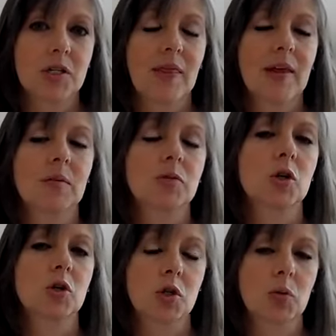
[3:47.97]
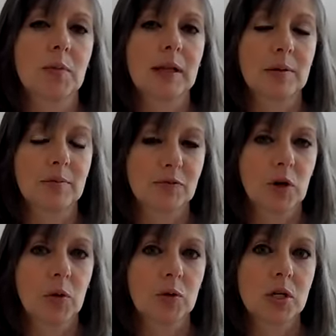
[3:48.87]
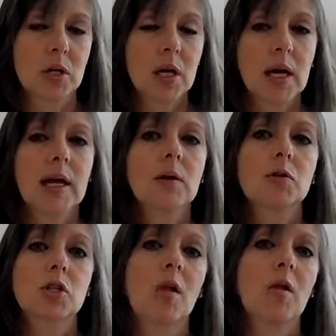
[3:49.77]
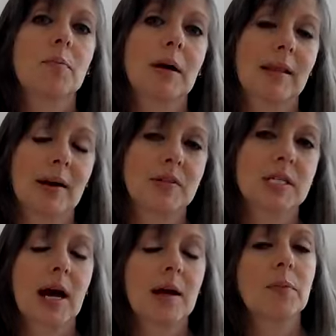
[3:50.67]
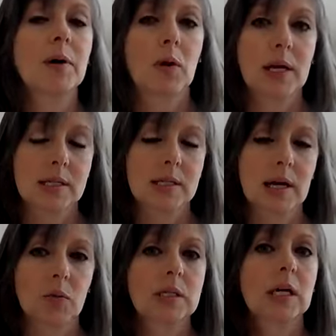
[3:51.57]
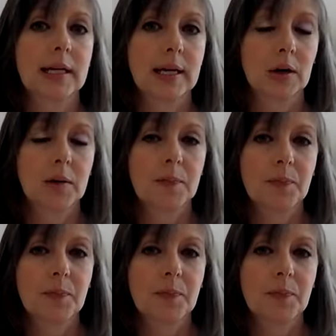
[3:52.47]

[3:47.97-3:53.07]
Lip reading: And then it was also in my lymph nodes, and it was all on my left side. My right side was clear.